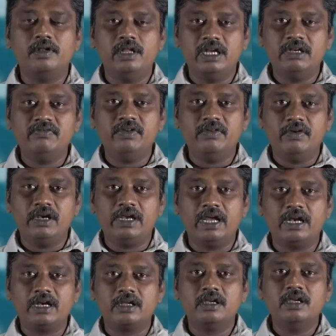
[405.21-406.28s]
then we will
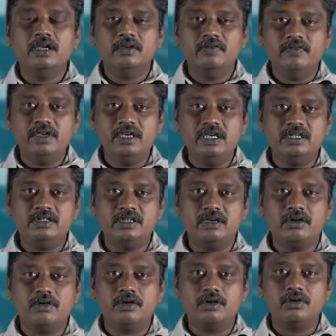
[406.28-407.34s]
get V is
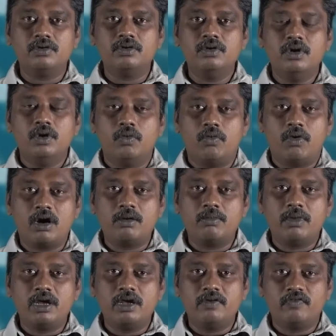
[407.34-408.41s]
equal to 1
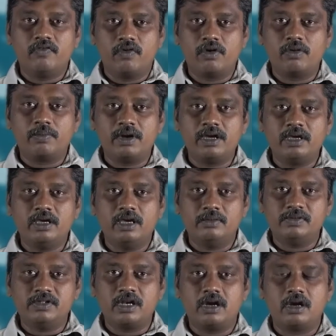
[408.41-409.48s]
by 4 pi
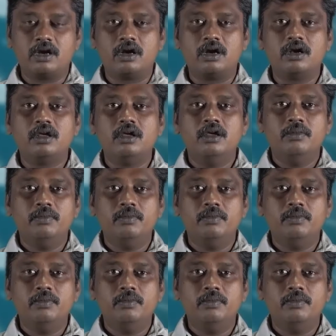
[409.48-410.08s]
epsilon naught